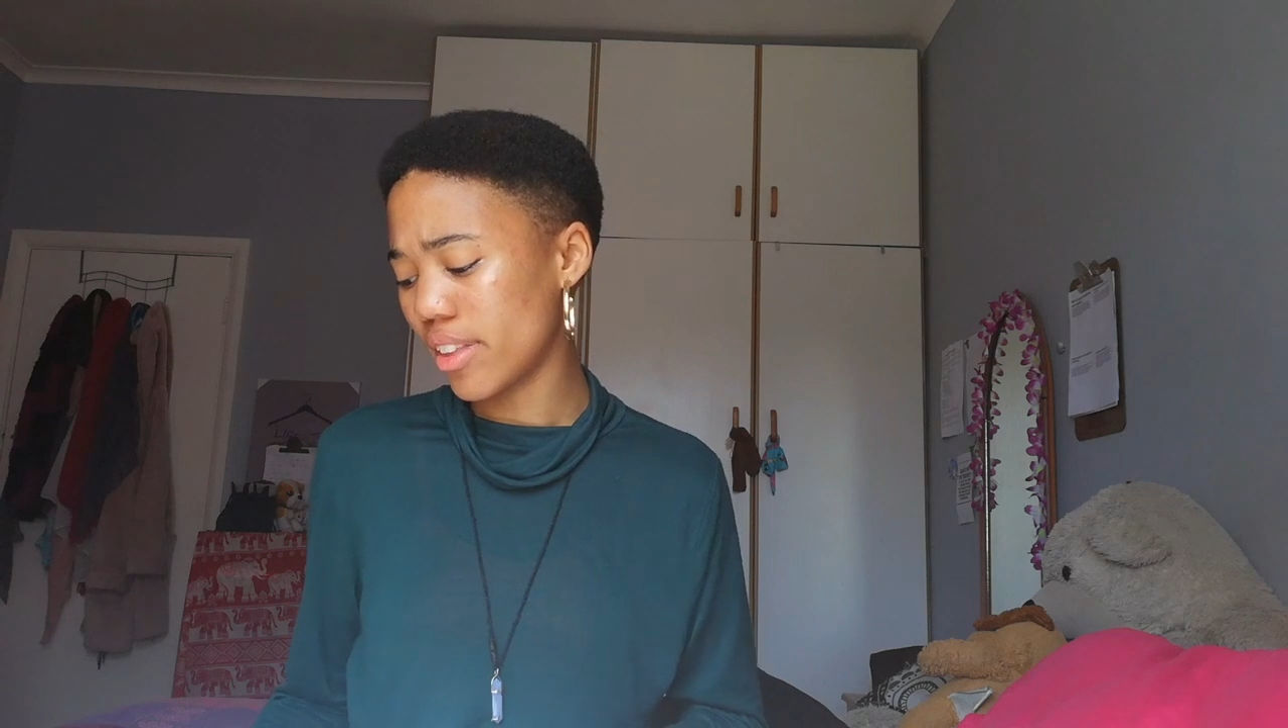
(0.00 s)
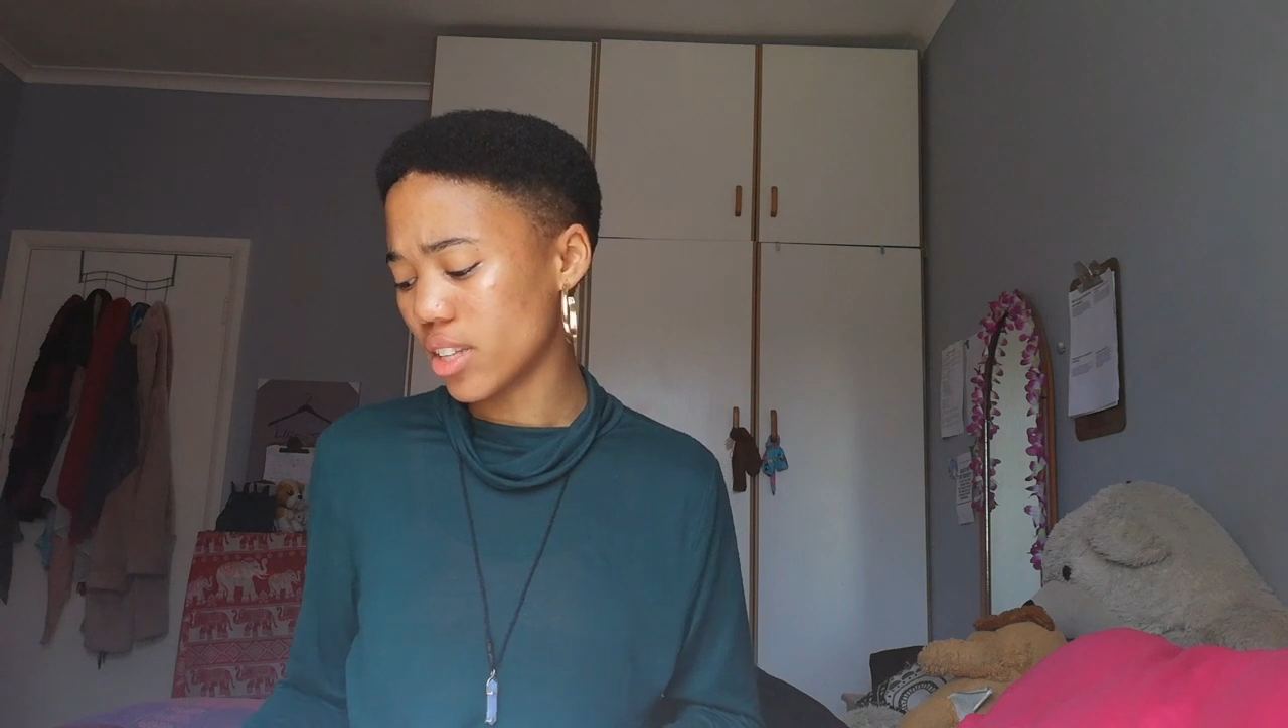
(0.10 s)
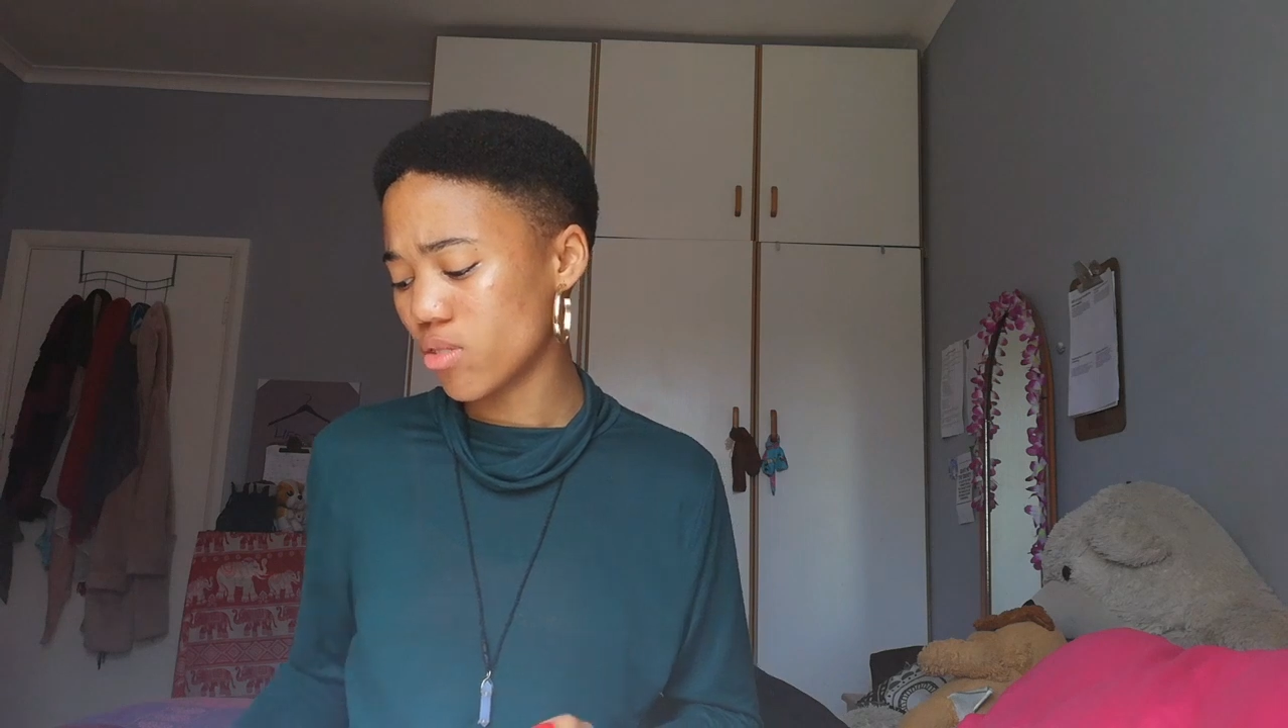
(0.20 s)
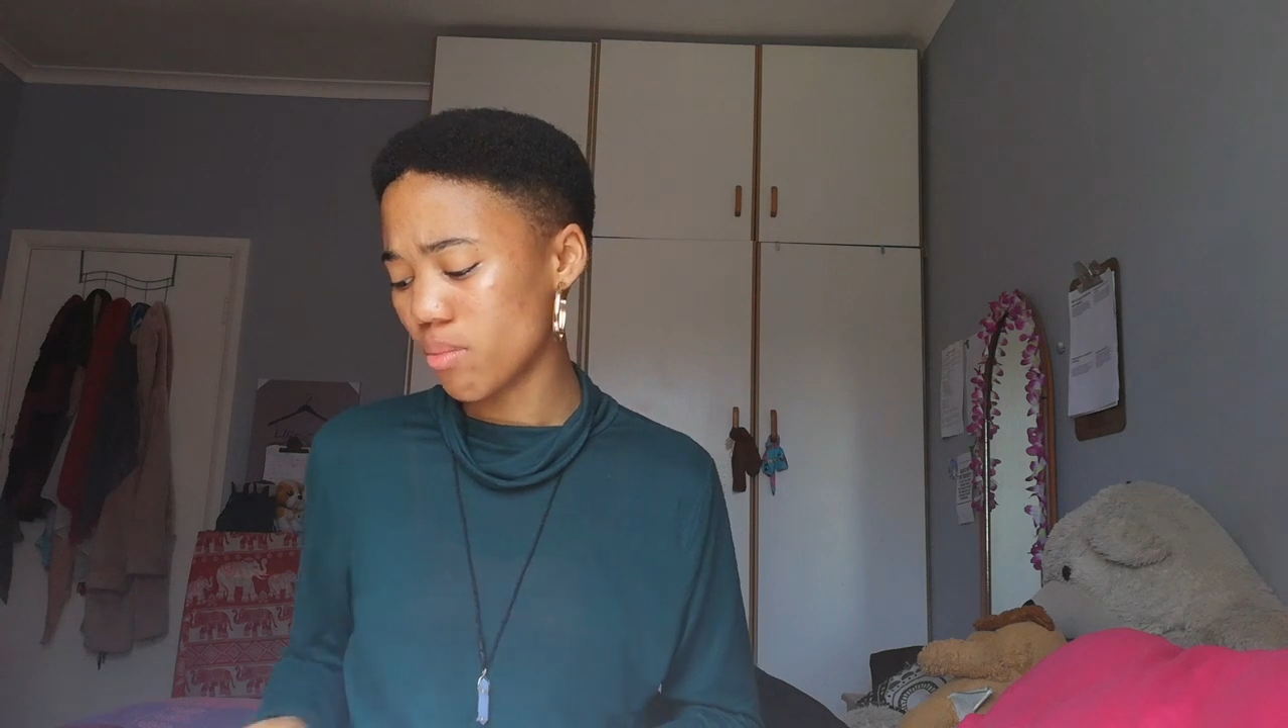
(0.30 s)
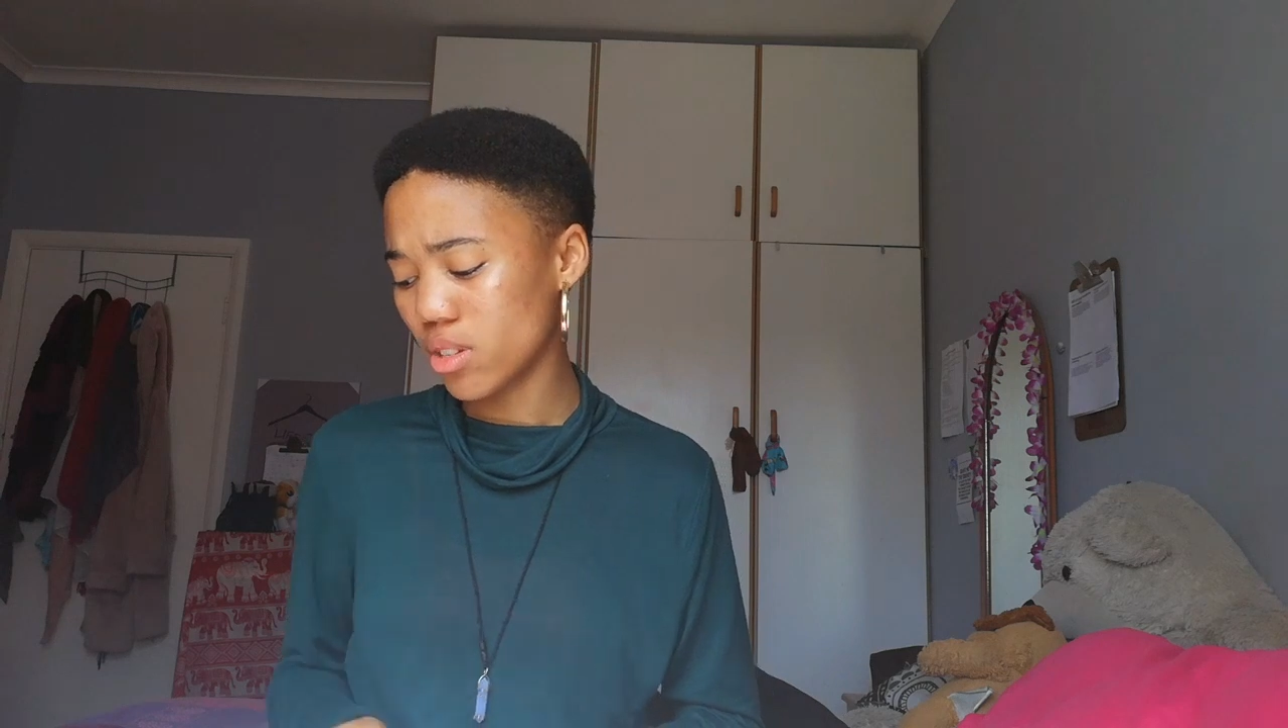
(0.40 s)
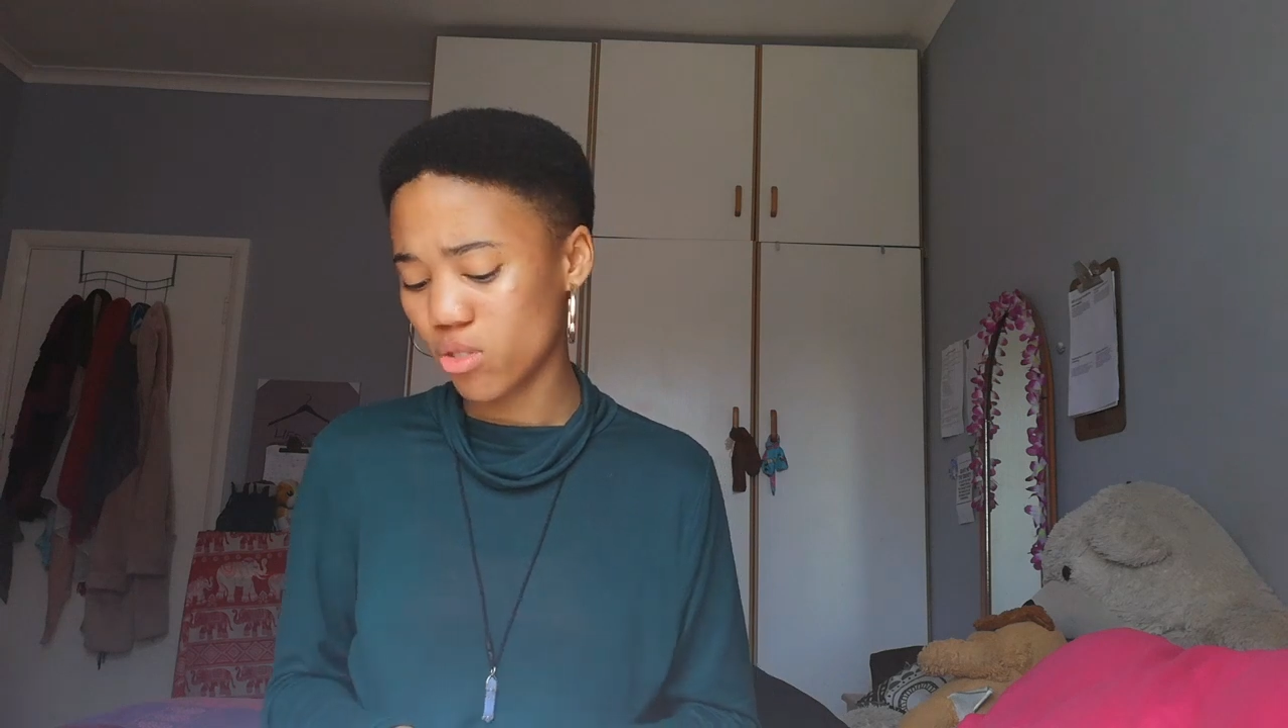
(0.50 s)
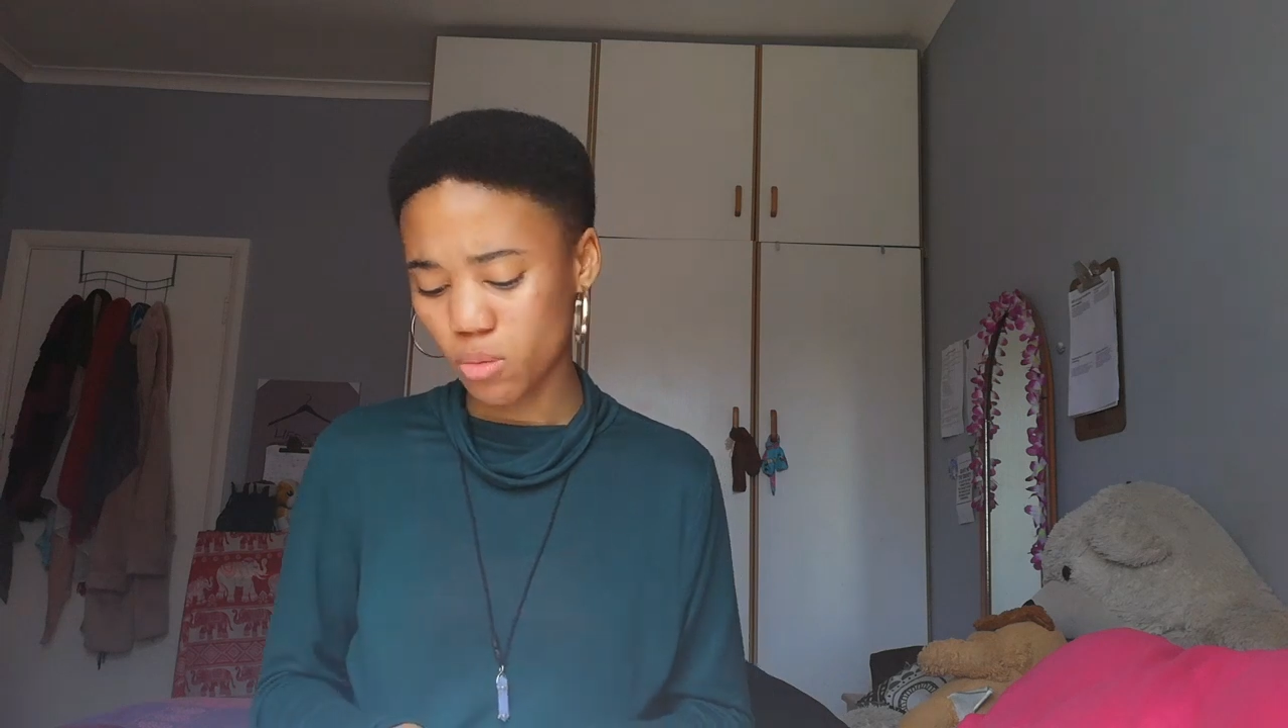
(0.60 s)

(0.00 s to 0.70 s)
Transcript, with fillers: and that's what makes